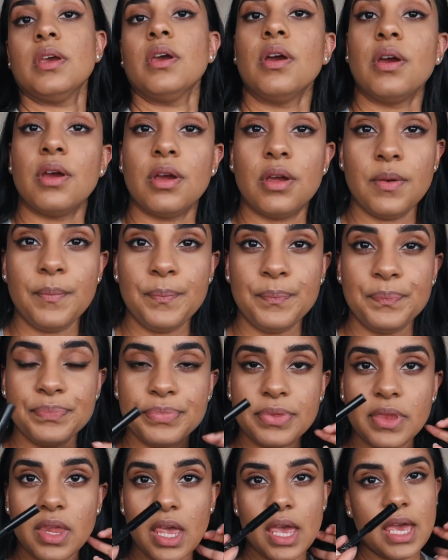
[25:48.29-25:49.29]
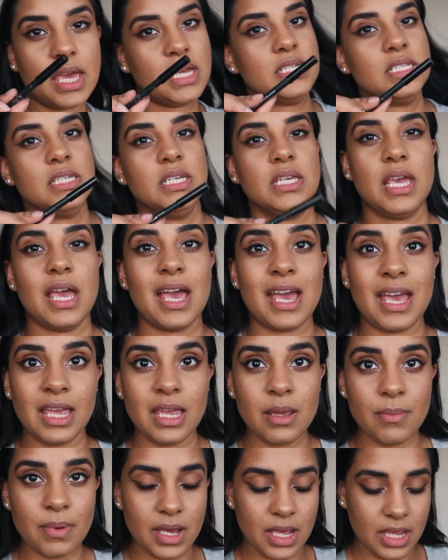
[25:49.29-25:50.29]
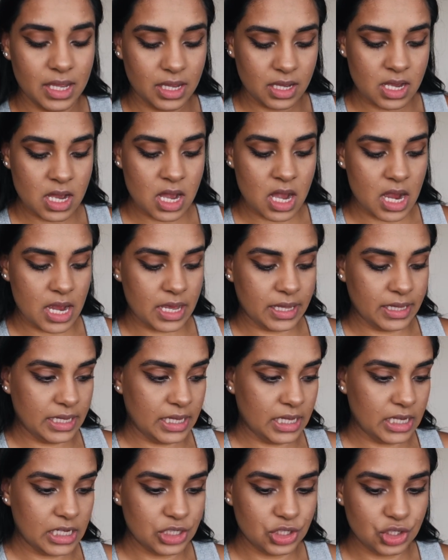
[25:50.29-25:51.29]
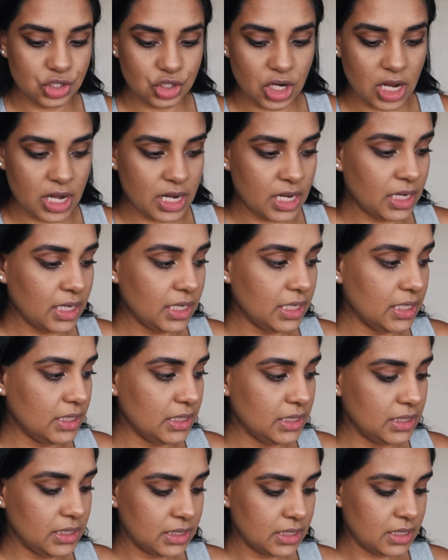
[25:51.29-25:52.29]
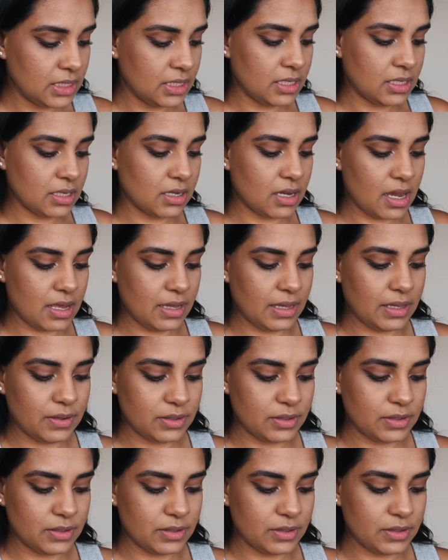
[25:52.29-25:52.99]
go Candy K by Kylie Jenner, Kylie